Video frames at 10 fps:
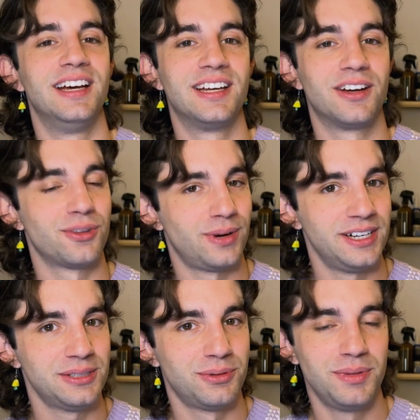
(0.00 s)
And
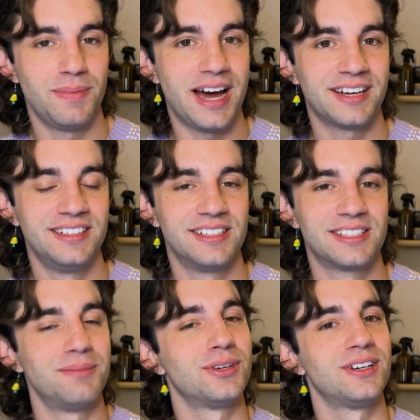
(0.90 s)
otherwise, we'll be back in
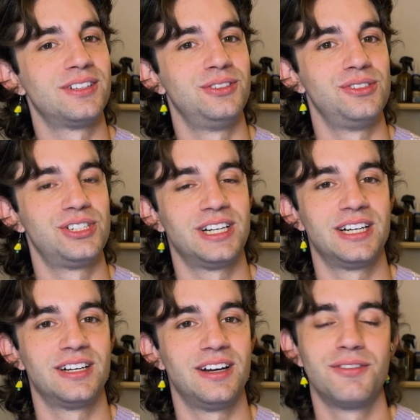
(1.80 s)
December to
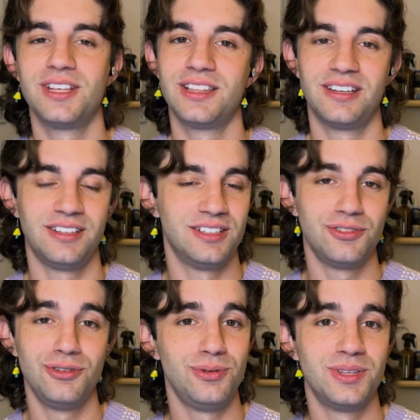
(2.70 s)
share everything that
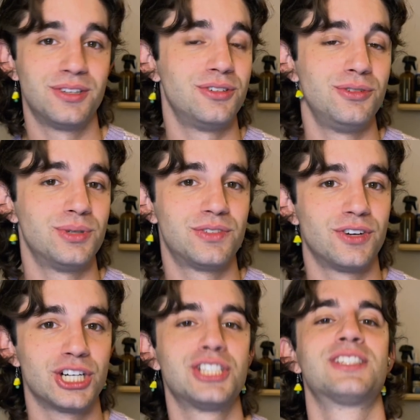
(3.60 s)
is new in the Todoist
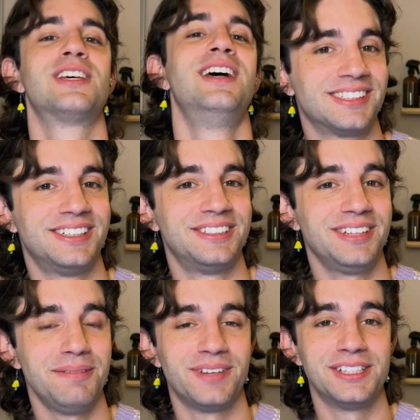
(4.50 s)
verse. So
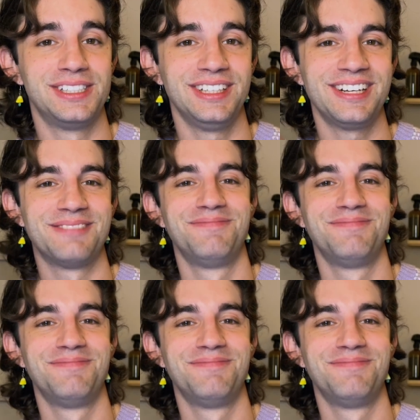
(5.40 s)
yeah, I'll see you later.